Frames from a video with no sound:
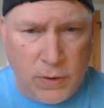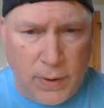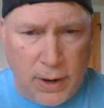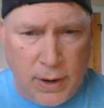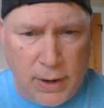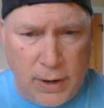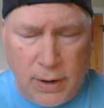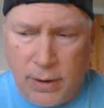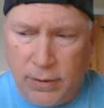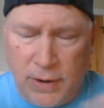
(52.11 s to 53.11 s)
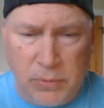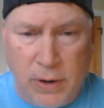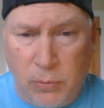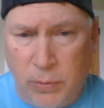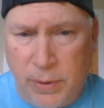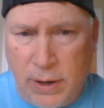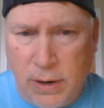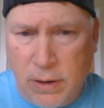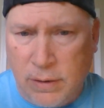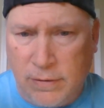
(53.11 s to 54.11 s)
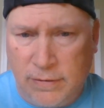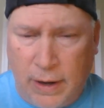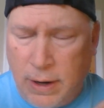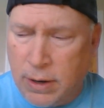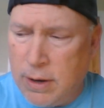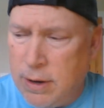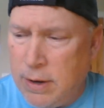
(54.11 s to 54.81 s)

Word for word: to a tabletop role-playing setting,